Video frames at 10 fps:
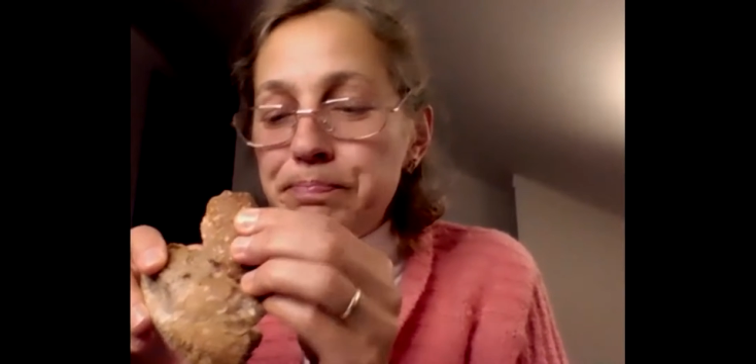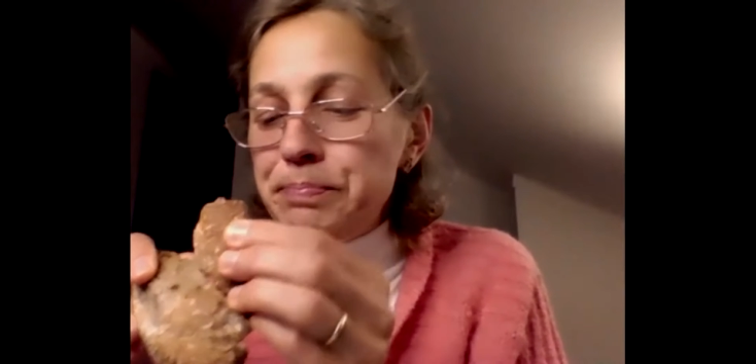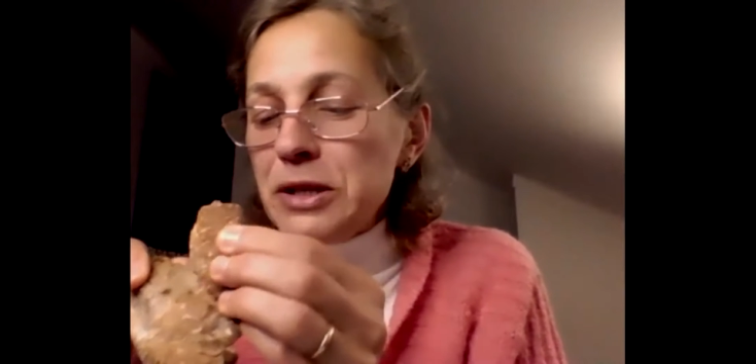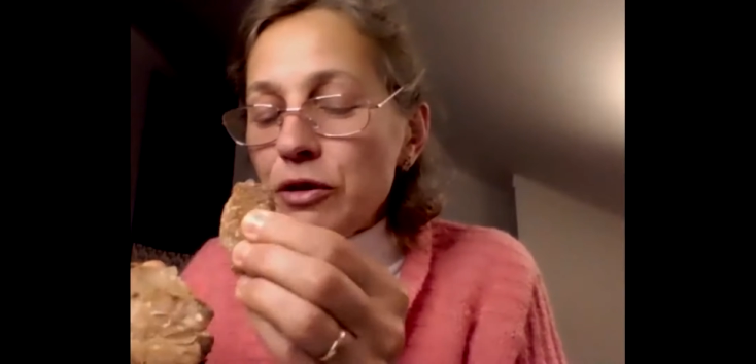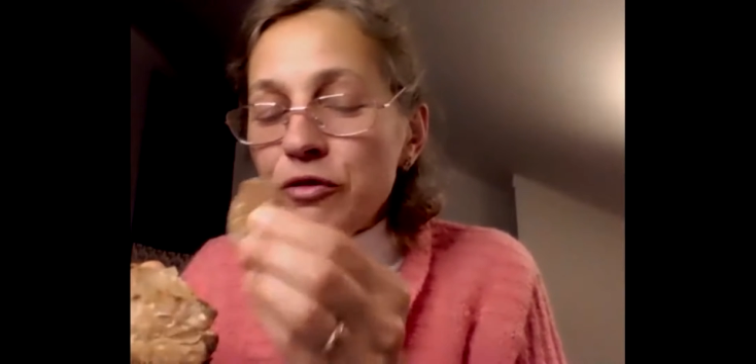
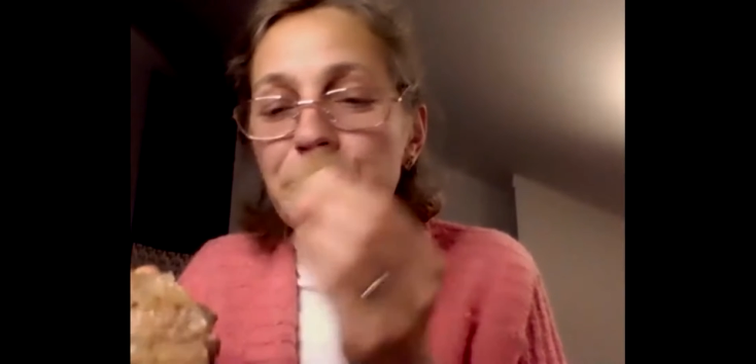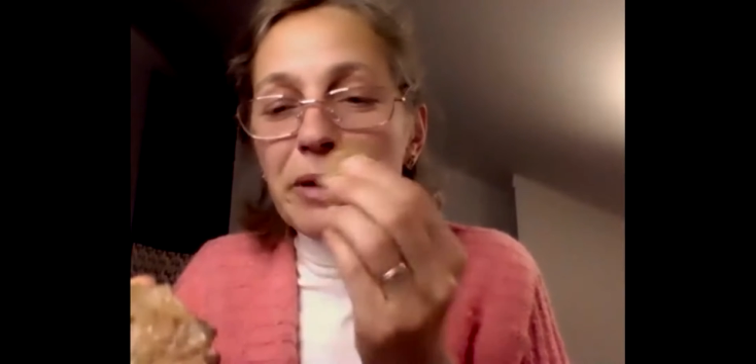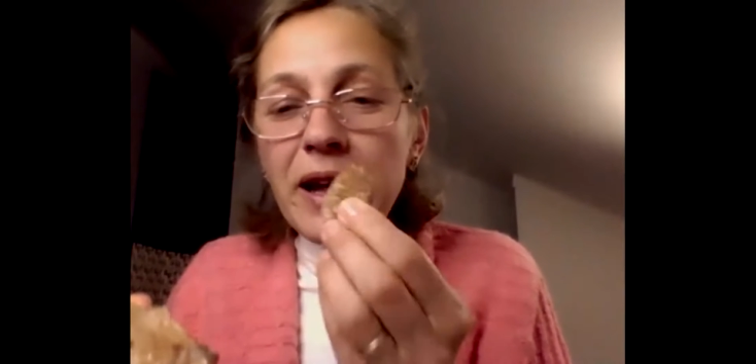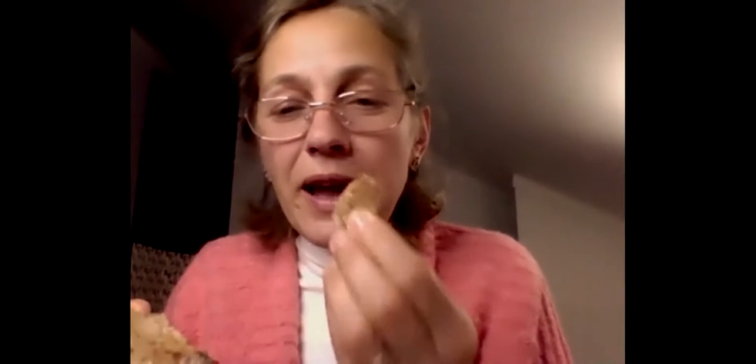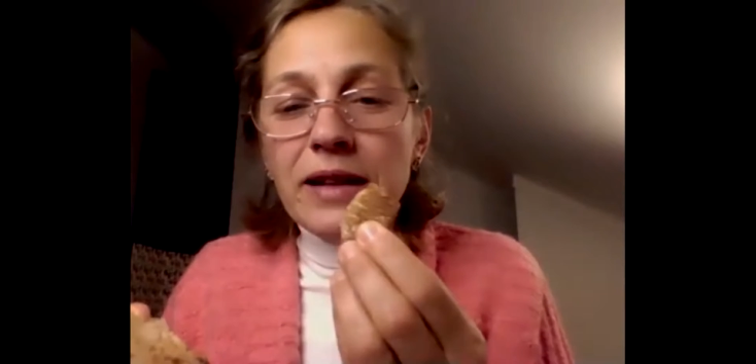piece of
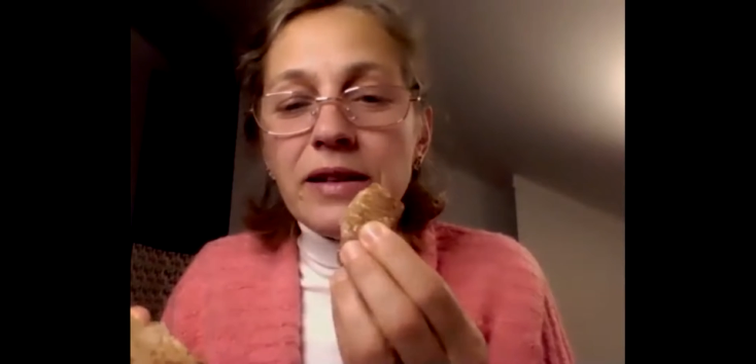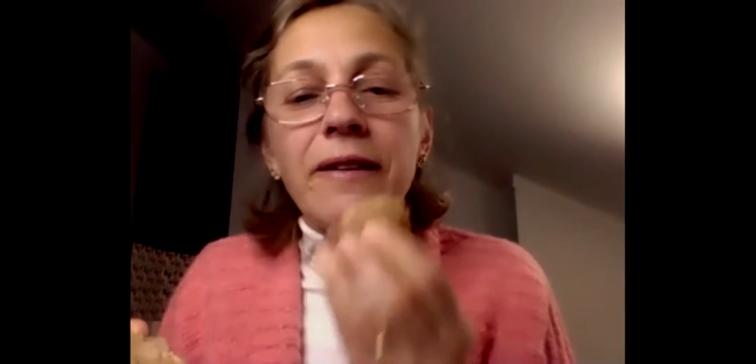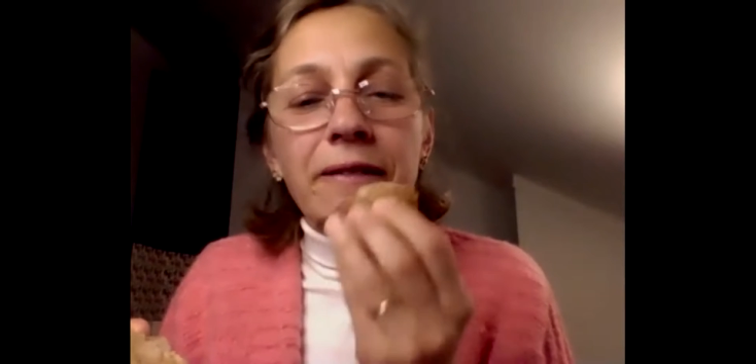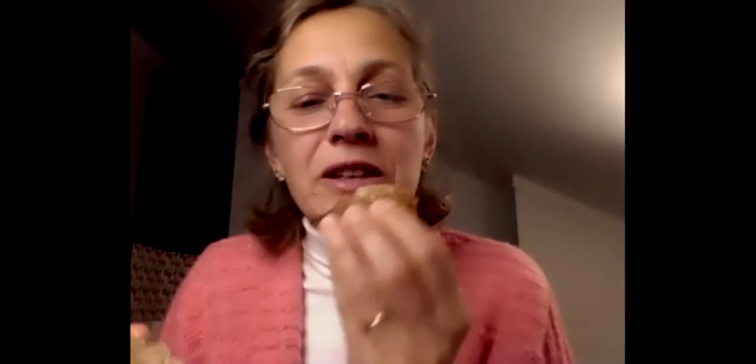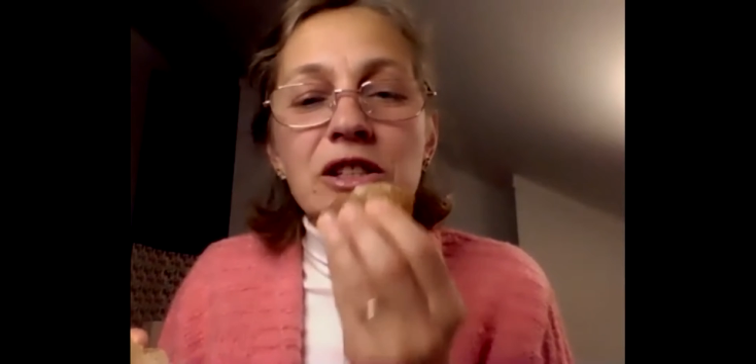bread
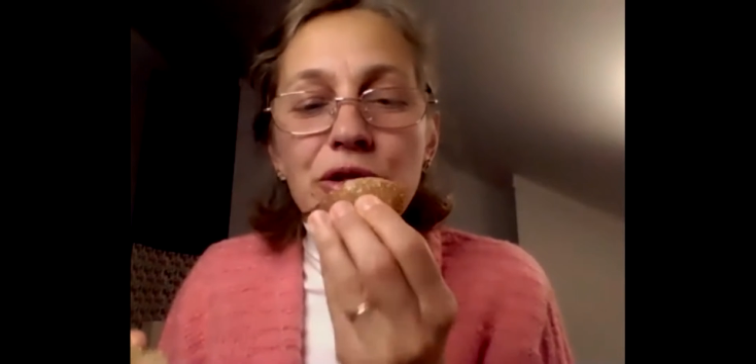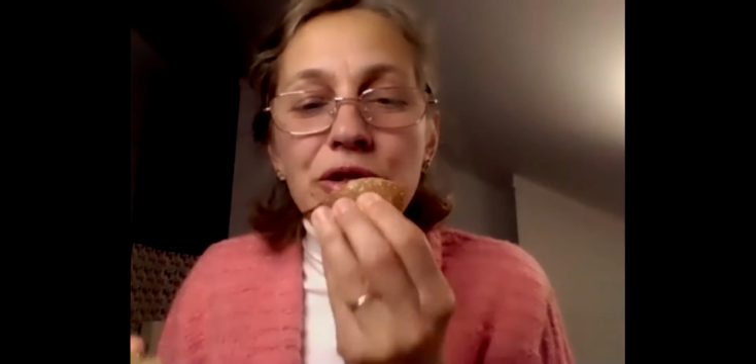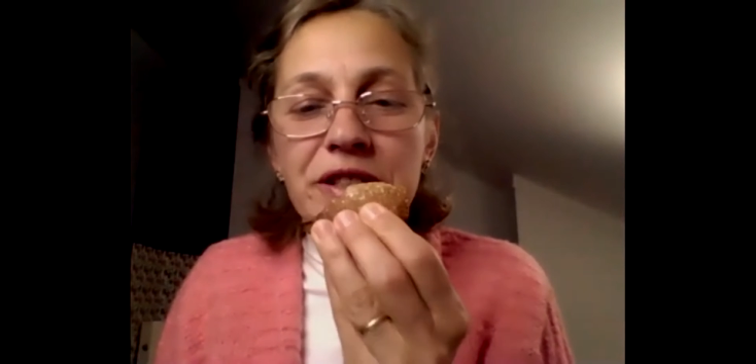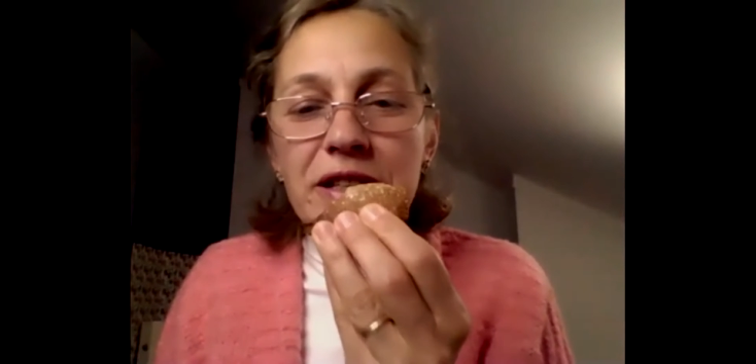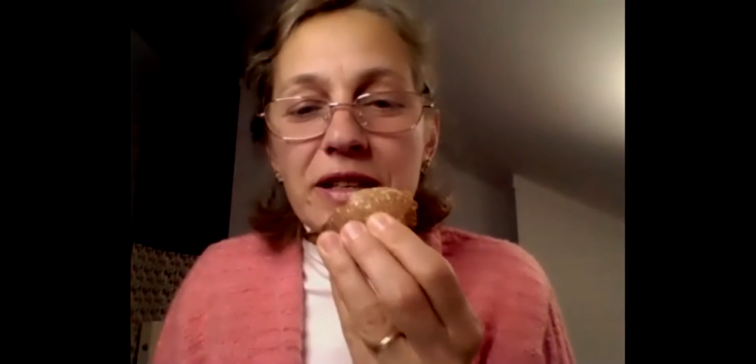with your
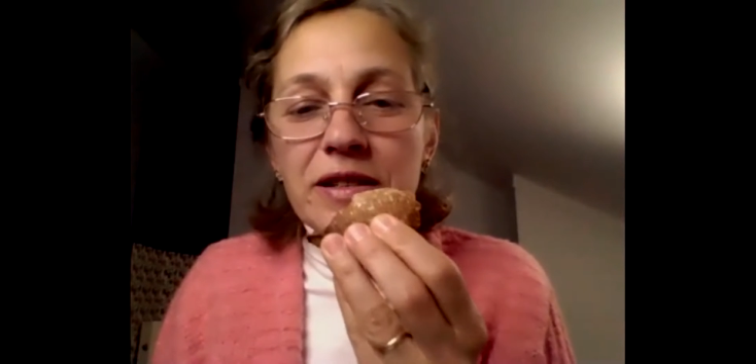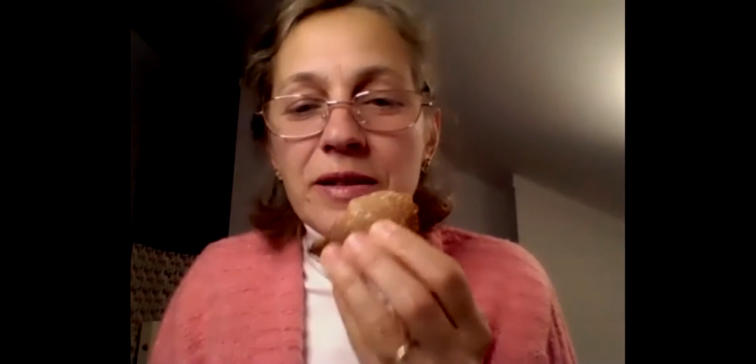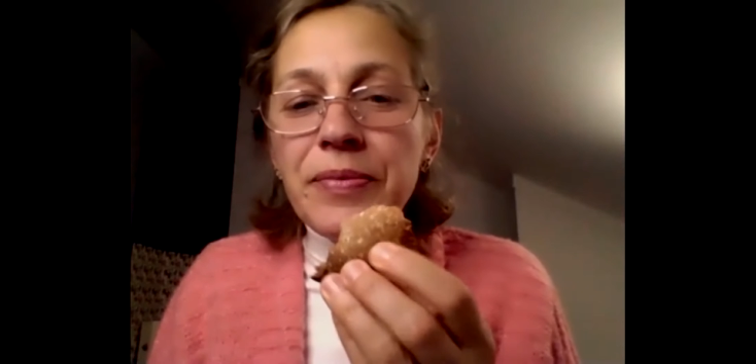teeth,